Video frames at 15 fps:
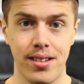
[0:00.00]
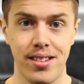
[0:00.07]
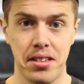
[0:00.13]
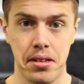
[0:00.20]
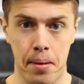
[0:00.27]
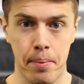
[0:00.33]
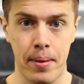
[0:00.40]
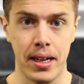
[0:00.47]

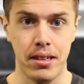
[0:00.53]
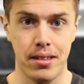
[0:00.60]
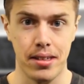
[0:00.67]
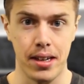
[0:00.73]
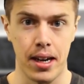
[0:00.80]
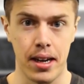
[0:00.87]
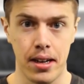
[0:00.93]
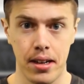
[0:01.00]
Some might
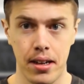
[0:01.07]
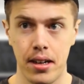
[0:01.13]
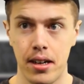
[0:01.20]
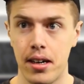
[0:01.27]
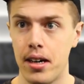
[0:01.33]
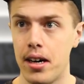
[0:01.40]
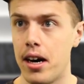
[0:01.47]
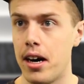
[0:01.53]
say
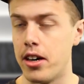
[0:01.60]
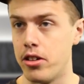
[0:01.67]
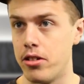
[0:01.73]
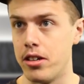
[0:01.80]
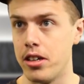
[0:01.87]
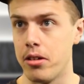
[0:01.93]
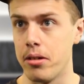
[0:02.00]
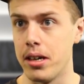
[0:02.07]

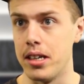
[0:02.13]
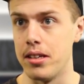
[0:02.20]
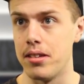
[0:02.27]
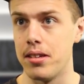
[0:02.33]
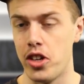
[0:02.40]
100 degrees.